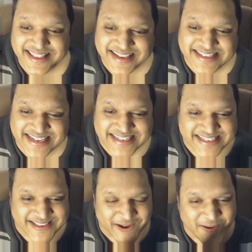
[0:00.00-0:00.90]
This
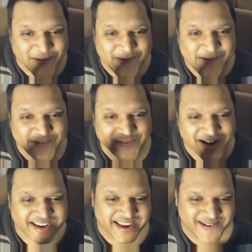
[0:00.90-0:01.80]
is so
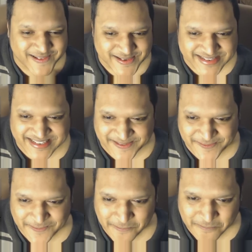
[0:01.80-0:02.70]
fucking awesome.